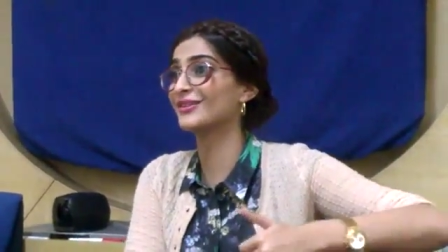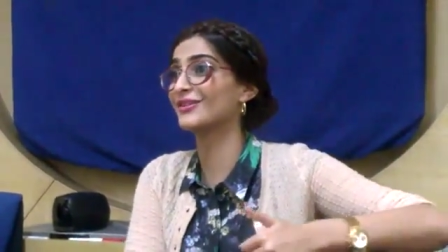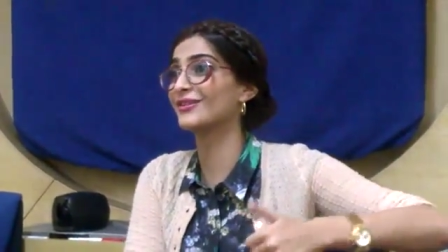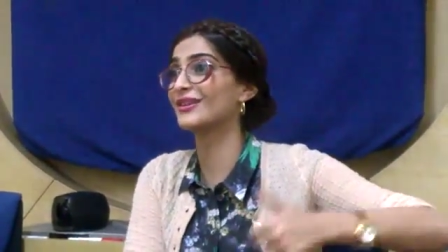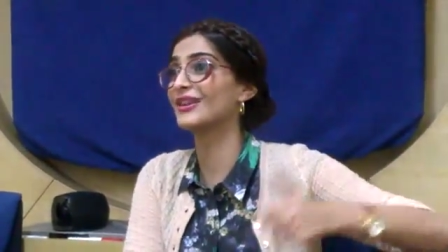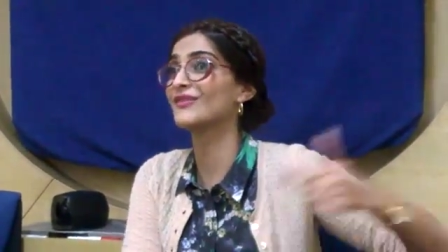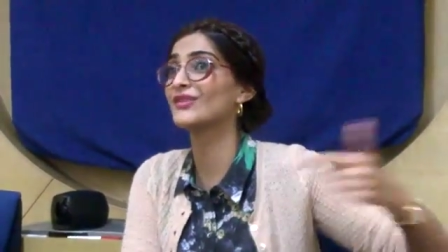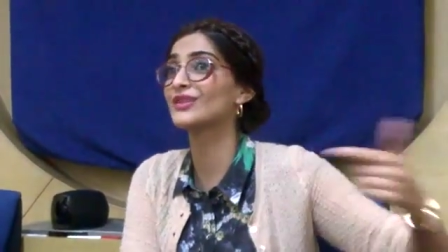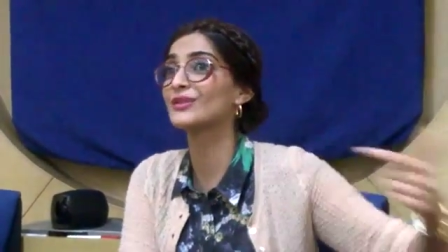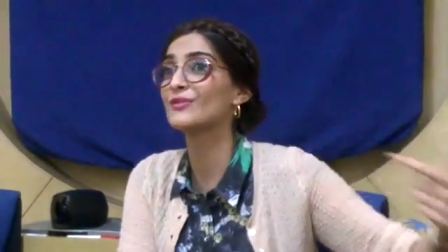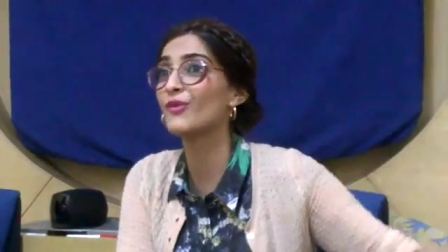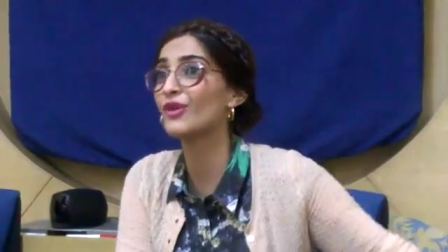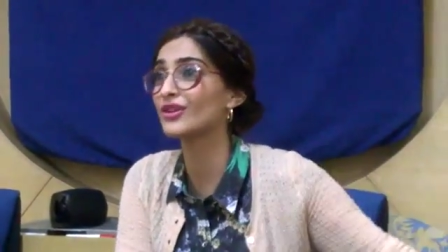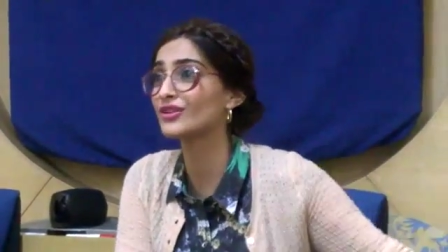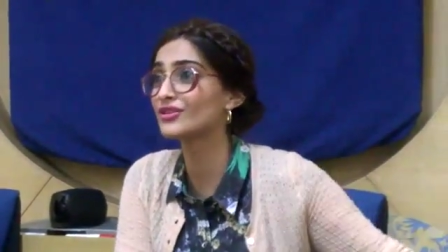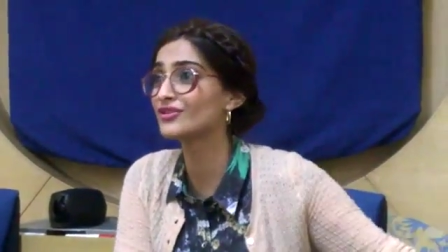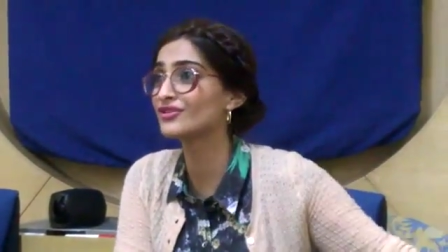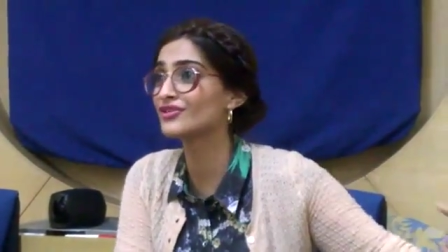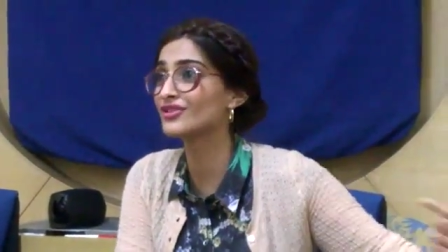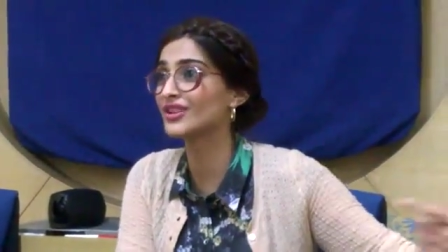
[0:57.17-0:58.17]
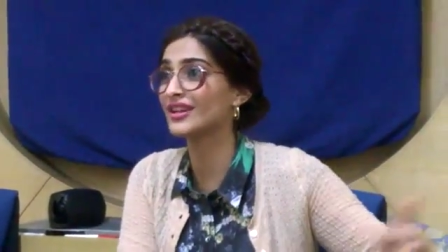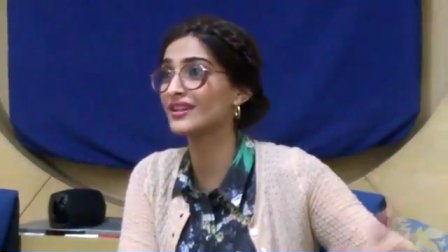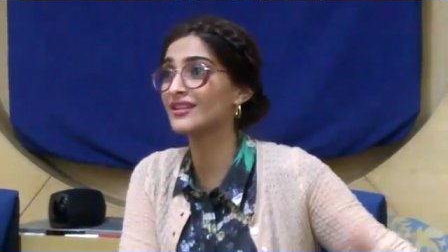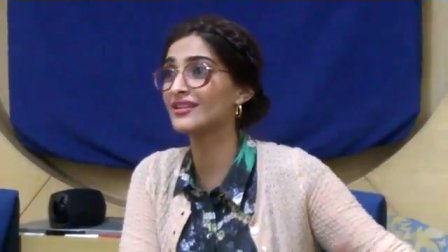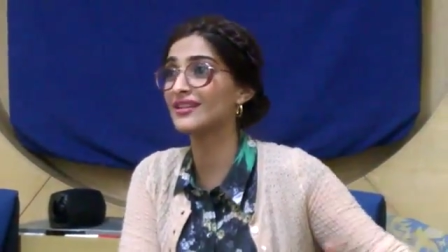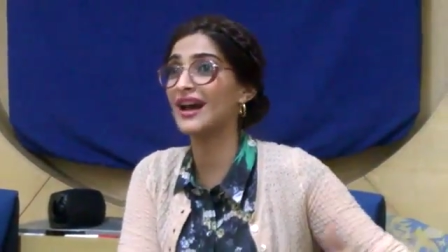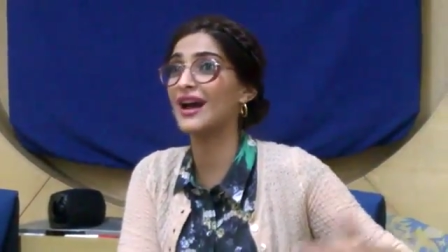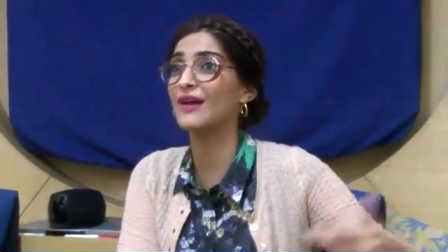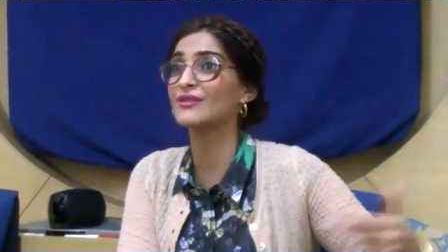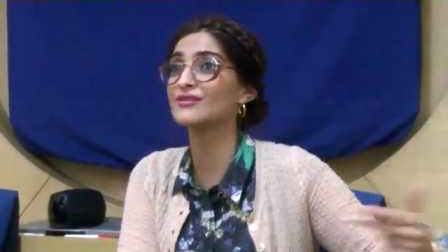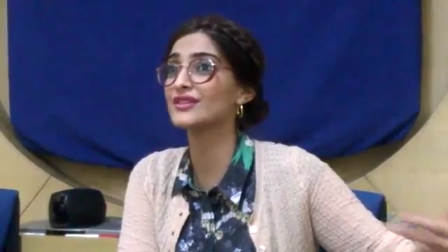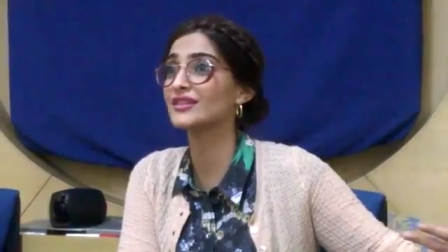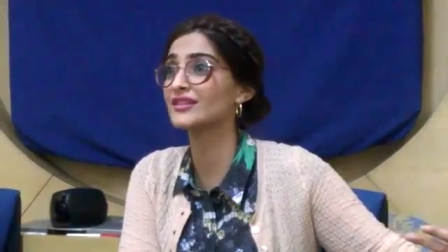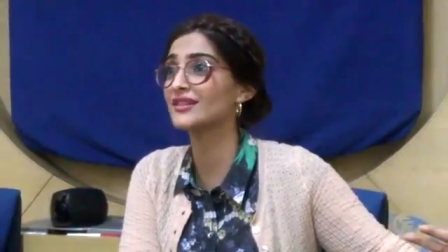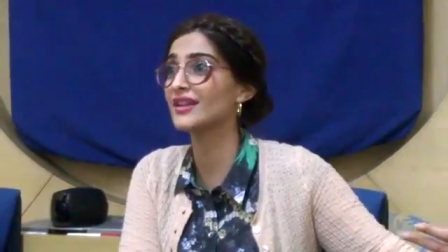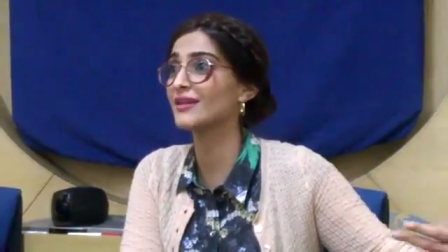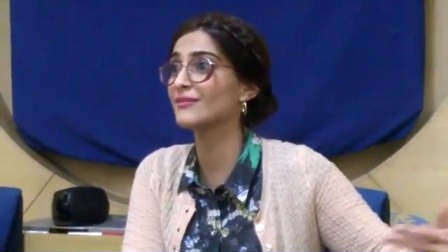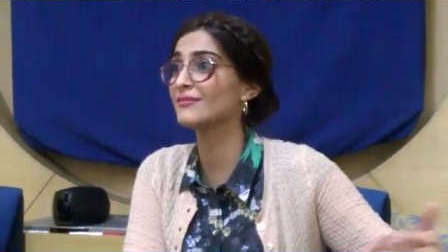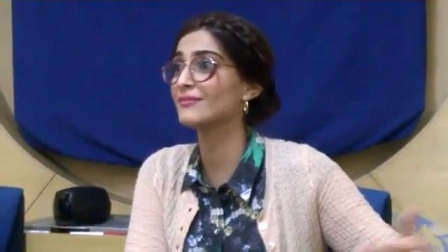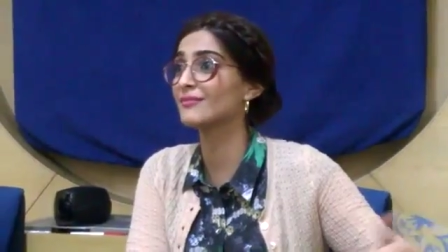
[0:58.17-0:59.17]
you know, giving them water to drink,
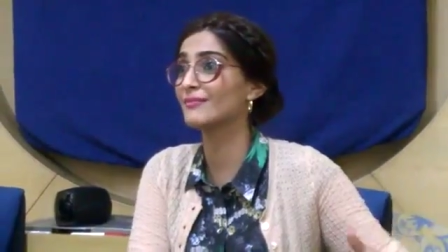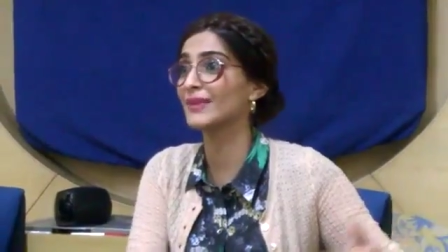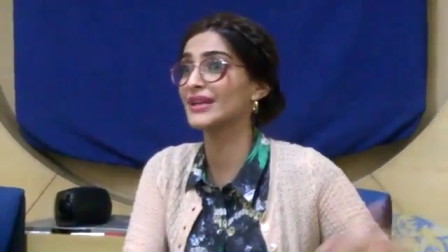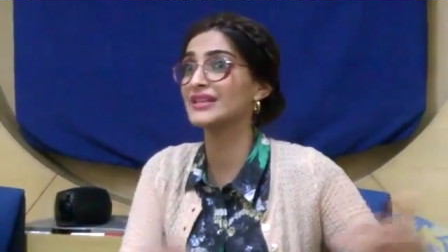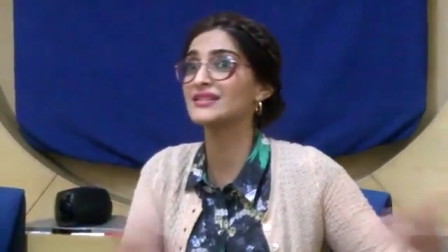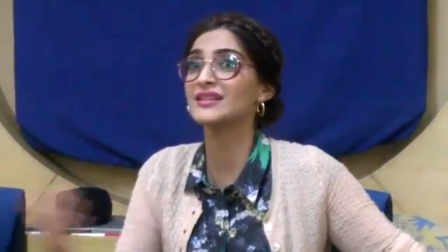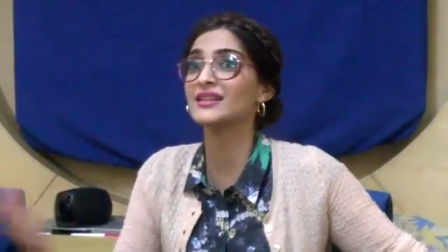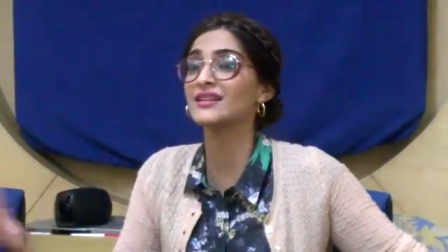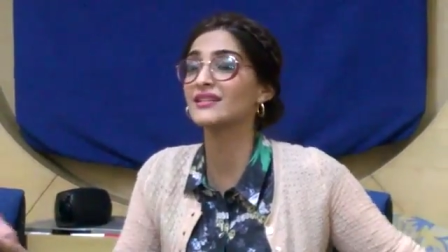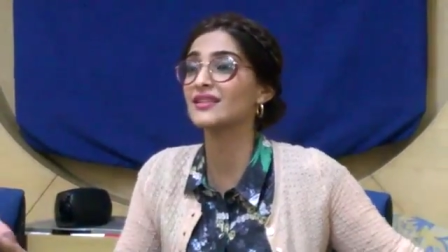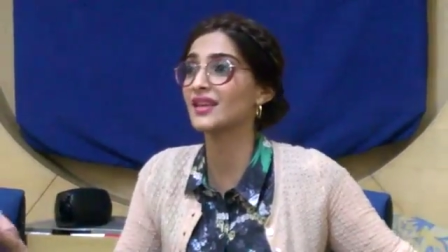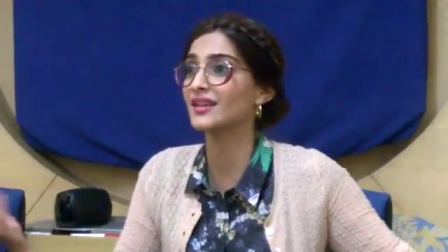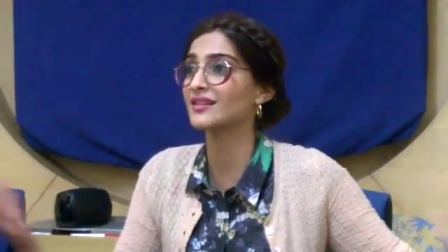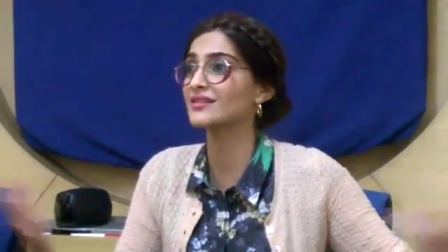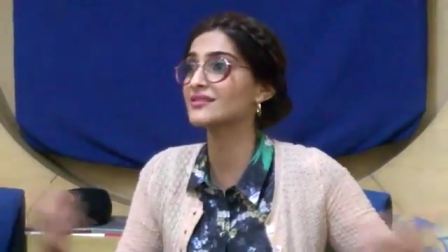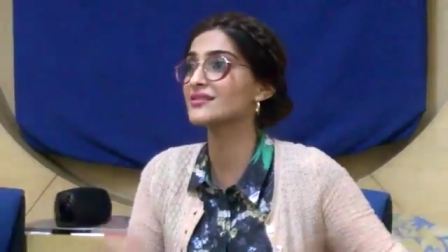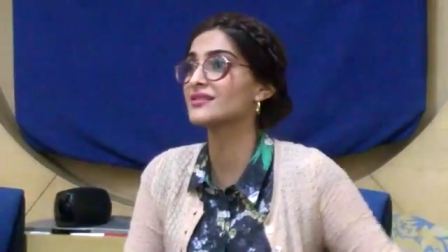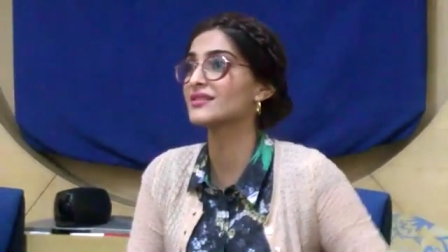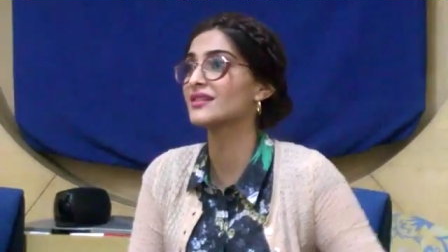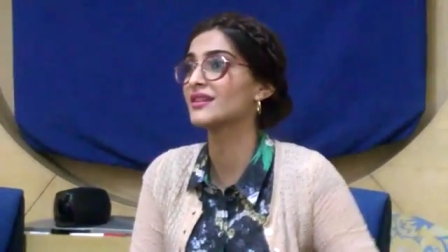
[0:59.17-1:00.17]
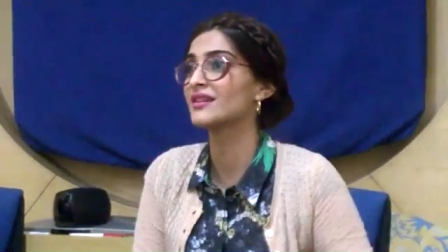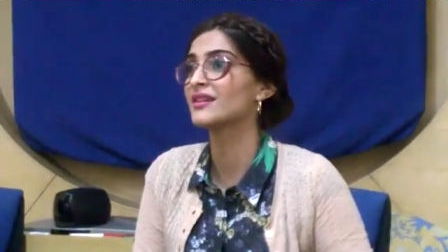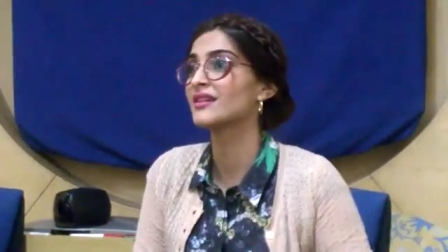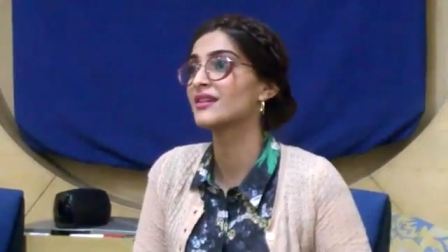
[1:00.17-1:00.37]
housing them, basic things.